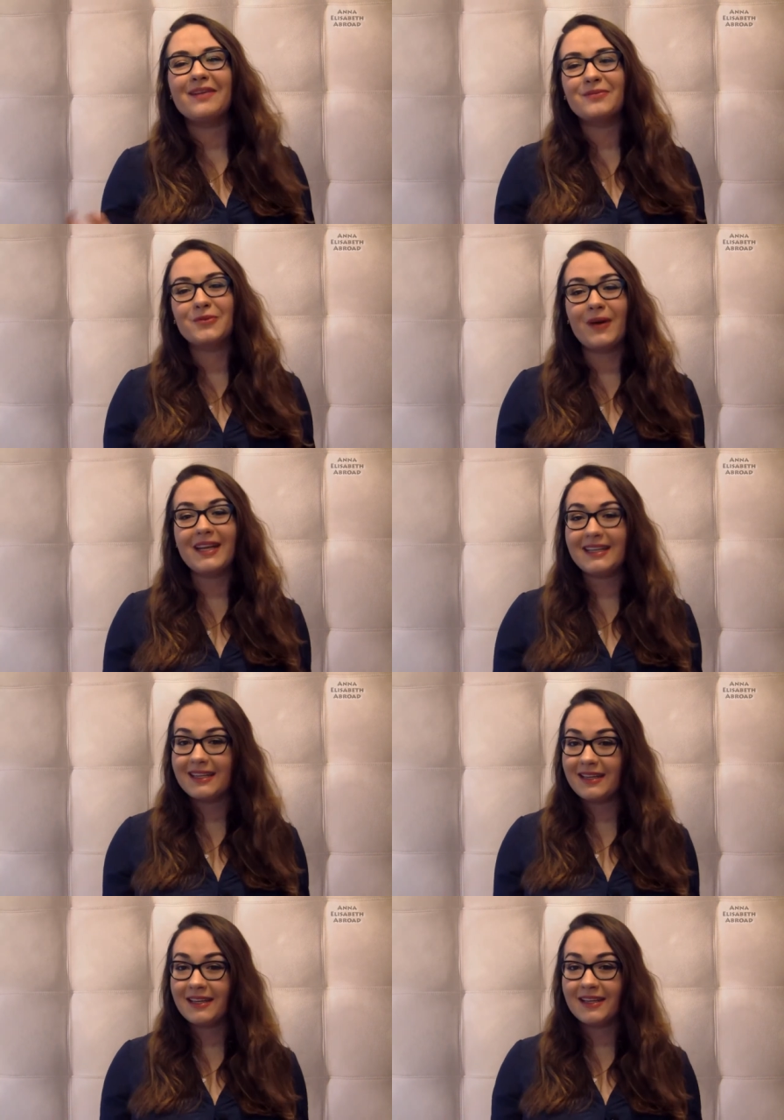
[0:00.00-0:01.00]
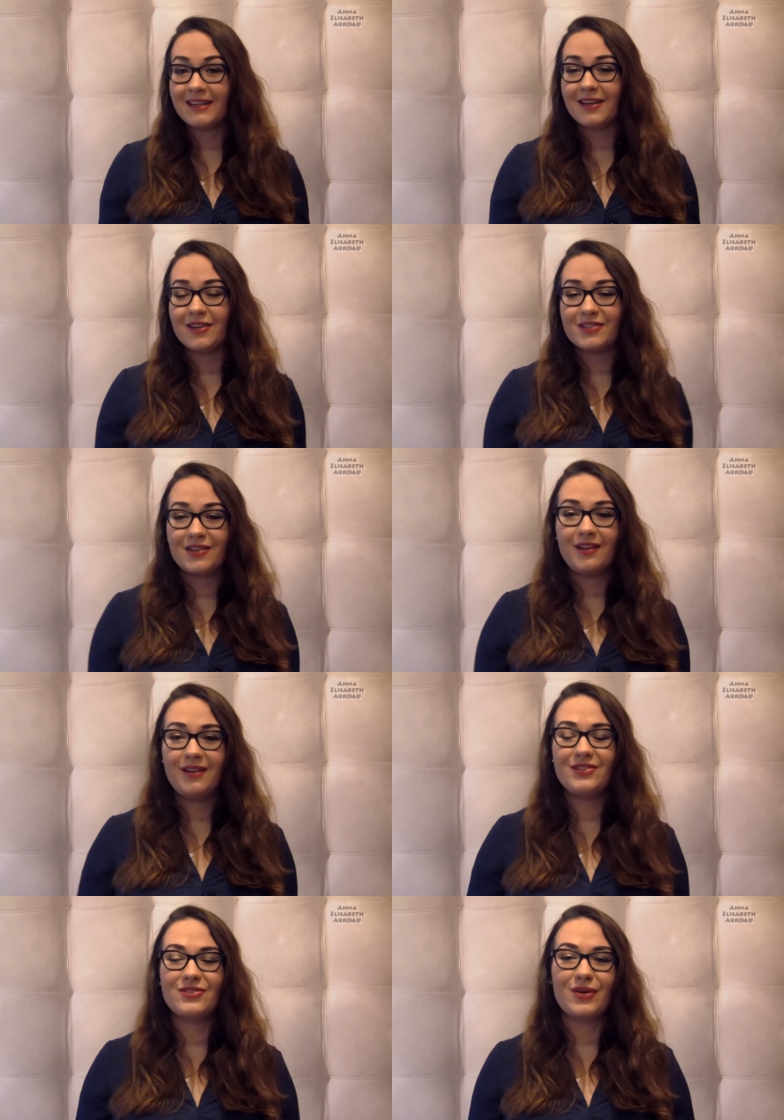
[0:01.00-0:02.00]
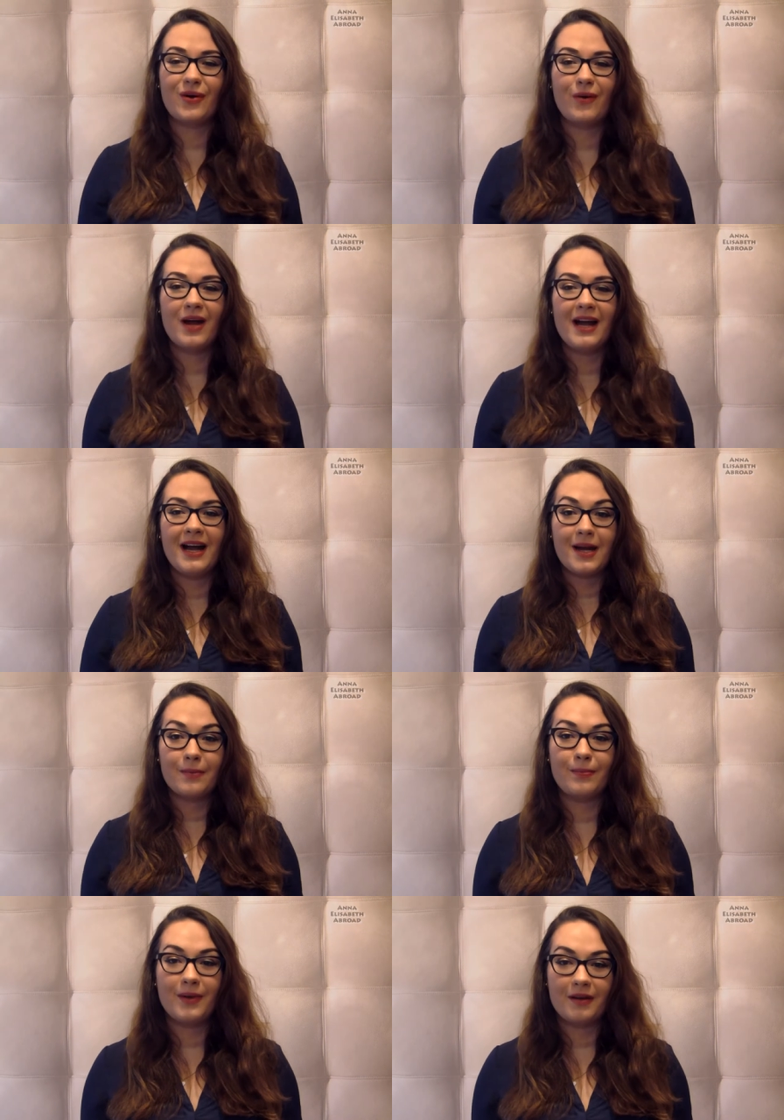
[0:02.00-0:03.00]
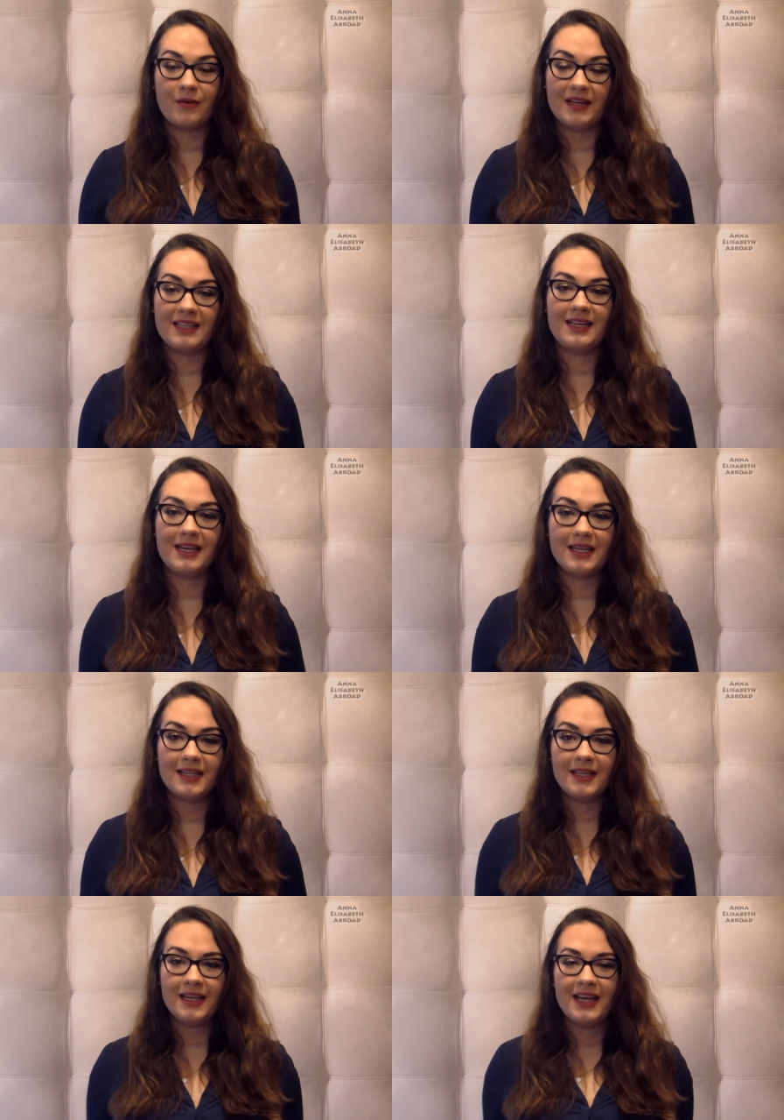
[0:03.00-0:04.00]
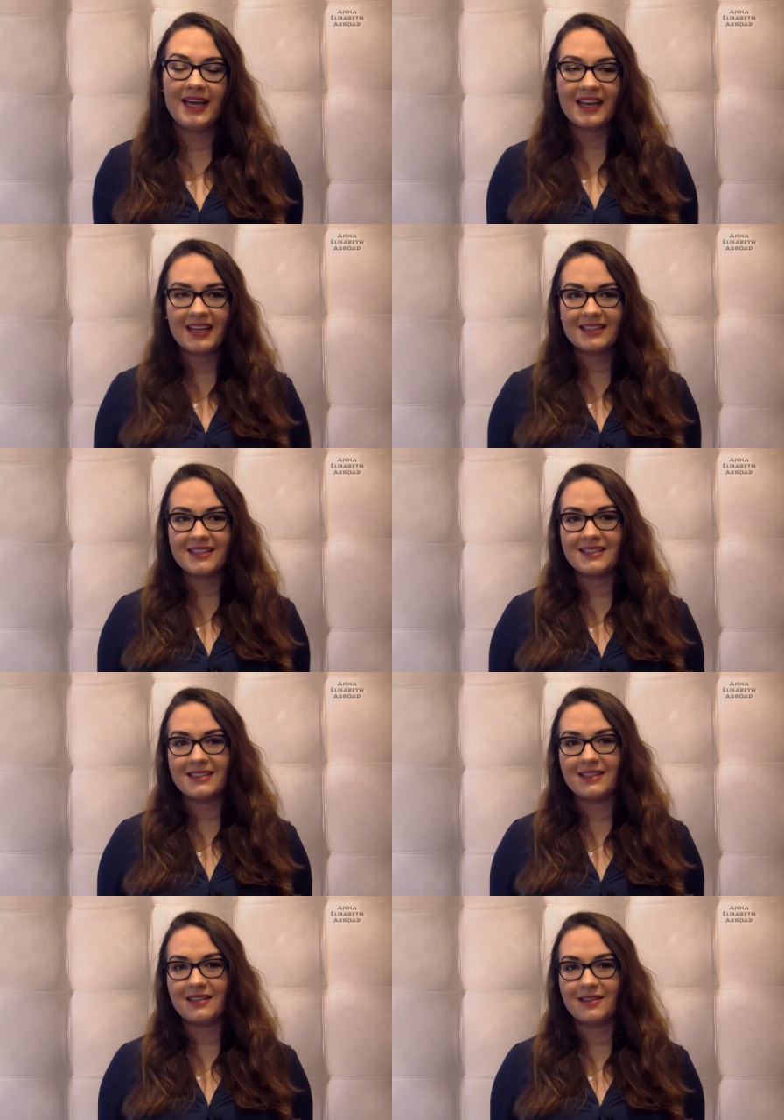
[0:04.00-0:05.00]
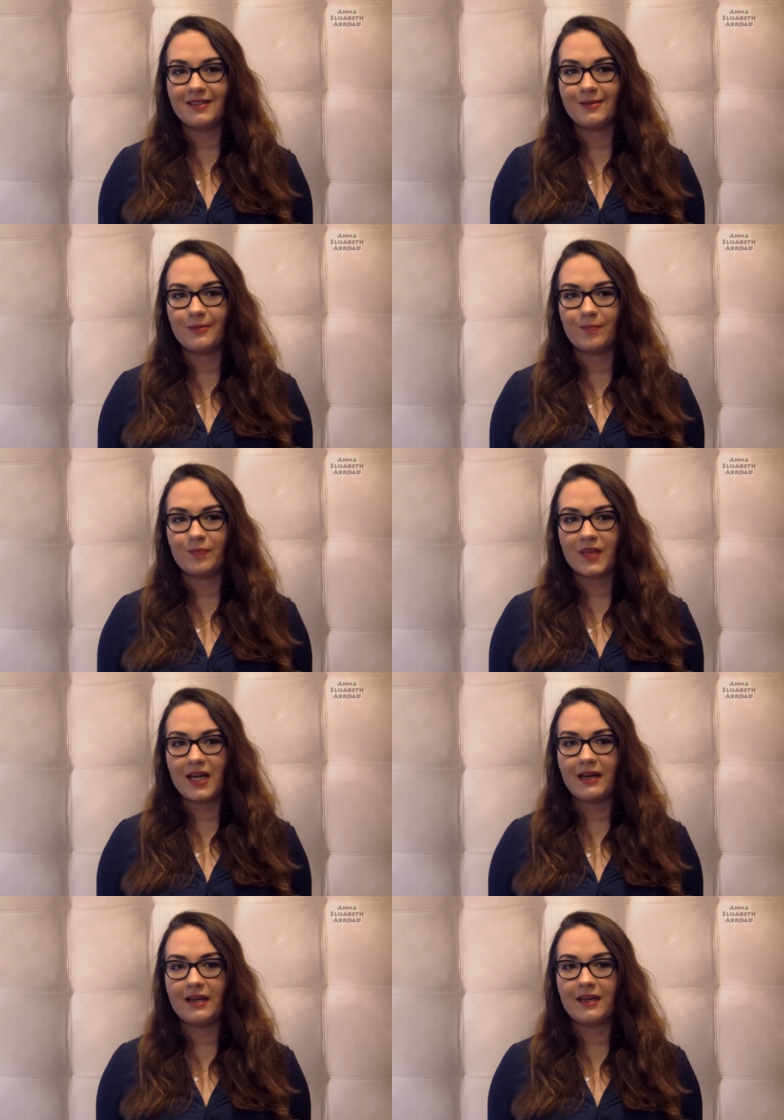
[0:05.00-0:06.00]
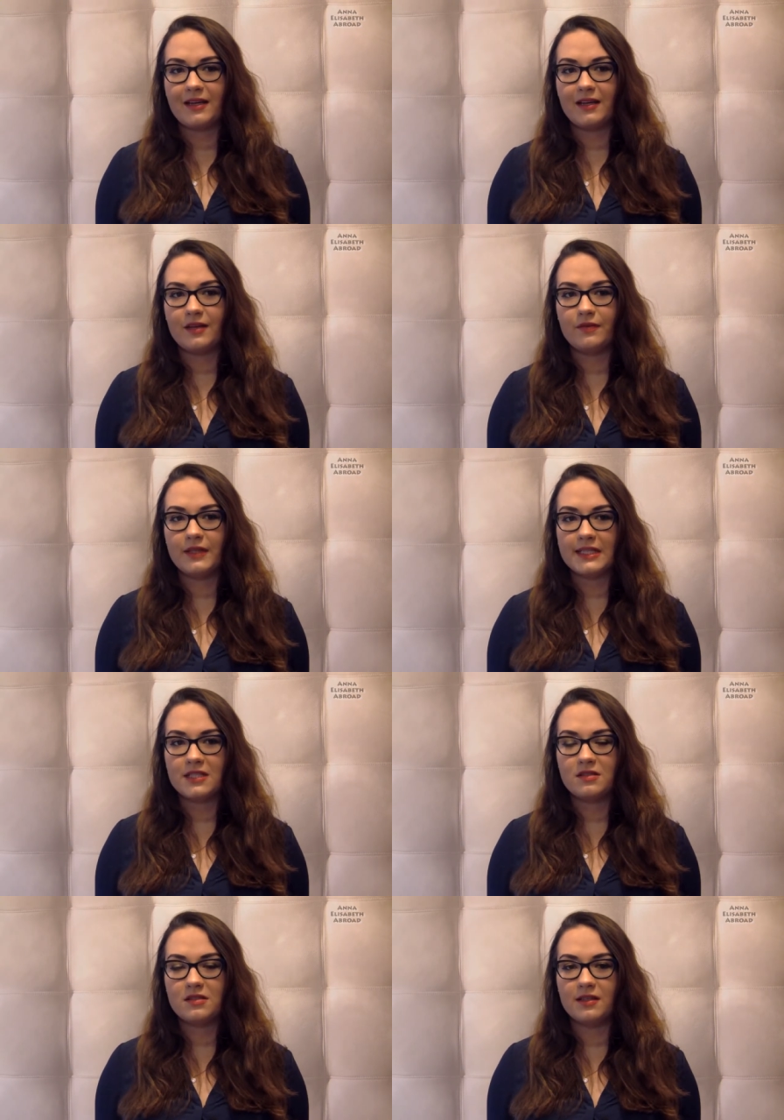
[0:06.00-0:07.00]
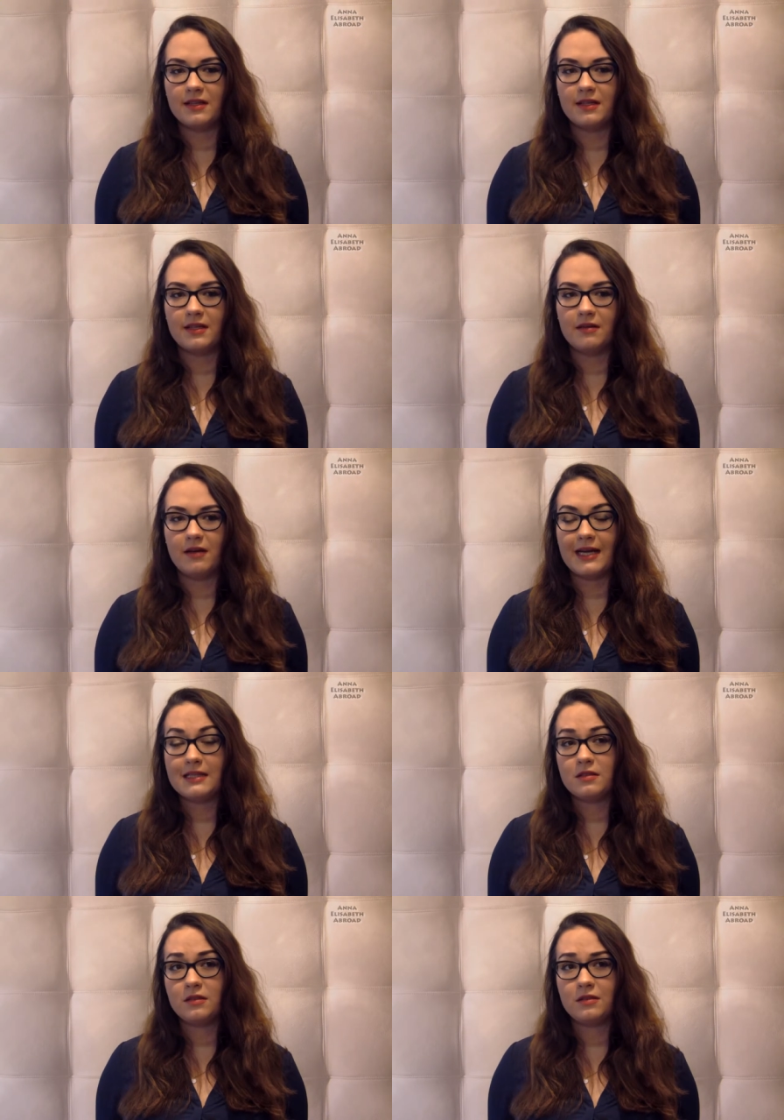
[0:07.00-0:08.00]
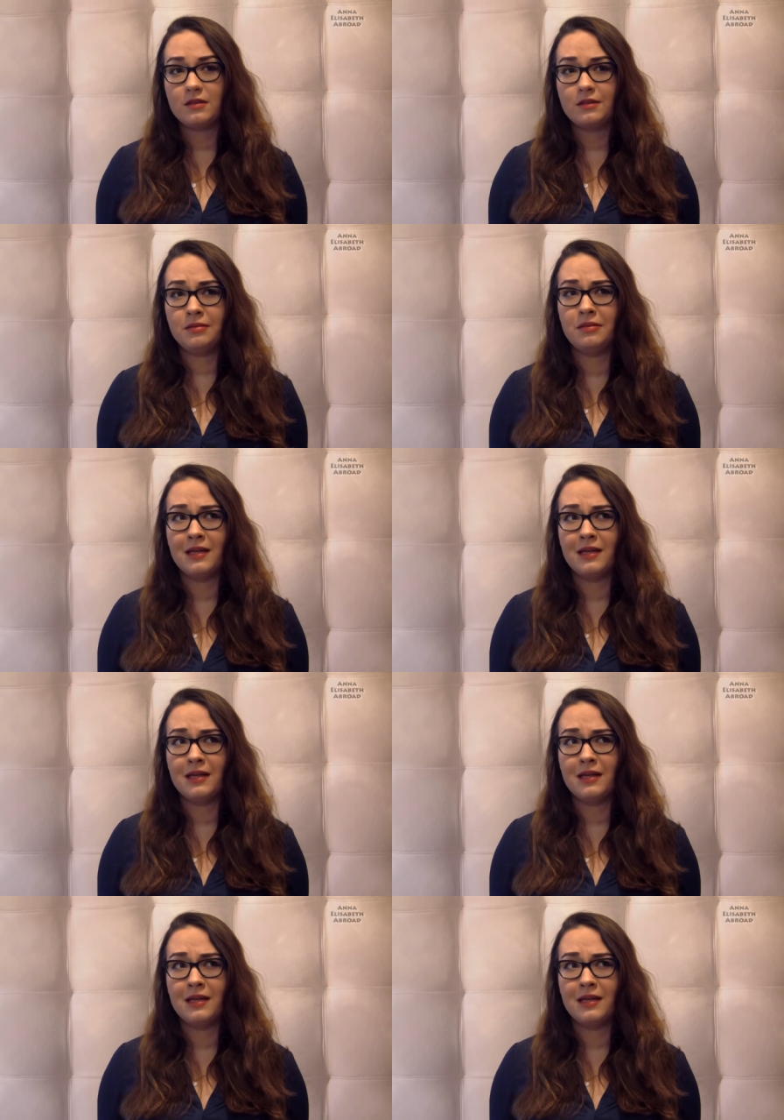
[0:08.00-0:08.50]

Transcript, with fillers: I'm 20 years old, so I'm uh, quite young. And um, I finished uh, high school